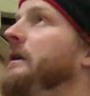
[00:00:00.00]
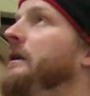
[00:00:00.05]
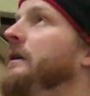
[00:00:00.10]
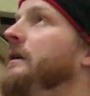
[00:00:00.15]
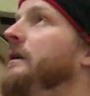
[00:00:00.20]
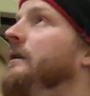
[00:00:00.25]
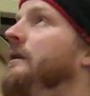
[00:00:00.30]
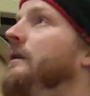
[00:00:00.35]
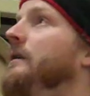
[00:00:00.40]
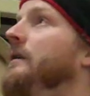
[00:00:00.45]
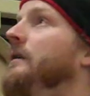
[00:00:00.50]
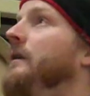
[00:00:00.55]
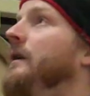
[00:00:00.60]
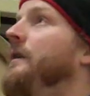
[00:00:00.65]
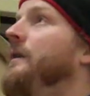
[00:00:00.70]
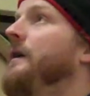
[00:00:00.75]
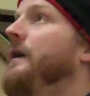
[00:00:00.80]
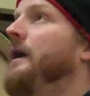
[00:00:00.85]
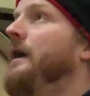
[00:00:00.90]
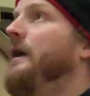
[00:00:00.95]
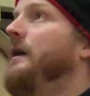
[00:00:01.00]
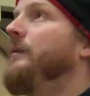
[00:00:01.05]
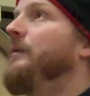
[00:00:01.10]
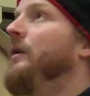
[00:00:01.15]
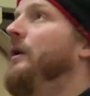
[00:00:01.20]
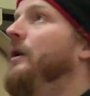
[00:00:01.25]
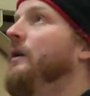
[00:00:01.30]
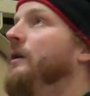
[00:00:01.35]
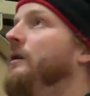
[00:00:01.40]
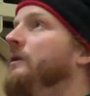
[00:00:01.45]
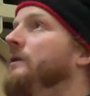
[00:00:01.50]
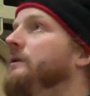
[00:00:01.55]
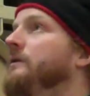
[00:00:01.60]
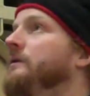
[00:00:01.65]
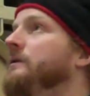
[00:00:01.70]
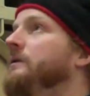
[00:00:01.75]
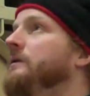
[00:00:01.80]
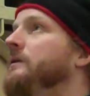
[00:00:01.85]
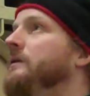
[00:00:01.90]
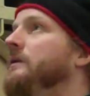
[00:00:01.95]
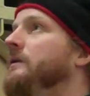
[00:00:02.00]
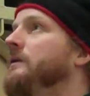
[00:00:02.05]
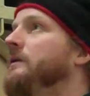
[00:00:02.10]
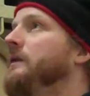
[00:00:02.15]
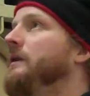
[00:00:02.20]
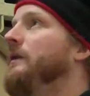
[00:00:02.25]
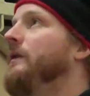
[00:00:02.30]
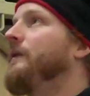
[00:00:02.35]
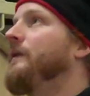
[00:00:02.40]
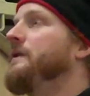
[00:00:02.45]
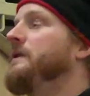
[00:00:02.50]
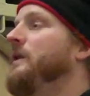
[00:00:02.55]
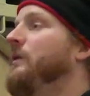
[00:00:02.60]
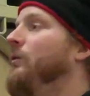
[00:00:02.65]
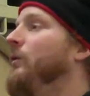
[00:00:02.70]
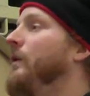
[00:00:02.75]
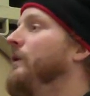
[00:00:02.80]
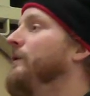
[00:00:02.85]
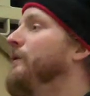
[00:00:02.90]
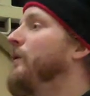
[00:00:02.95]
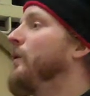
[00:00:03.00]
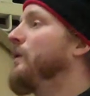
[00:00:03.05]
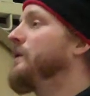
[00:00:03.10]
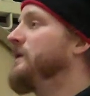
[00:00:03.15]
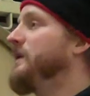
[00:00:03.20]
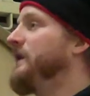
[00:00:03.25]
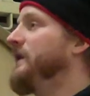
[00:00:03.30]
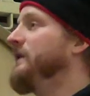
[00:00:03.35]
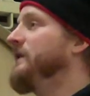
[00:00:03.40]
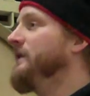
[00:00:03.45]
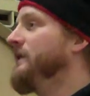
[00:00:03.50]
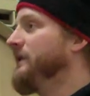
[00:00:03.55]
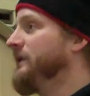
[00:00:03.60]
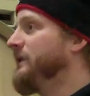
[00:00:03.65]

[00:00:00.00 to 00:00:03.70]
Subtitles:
I think I got them all. I don't know if I said 114.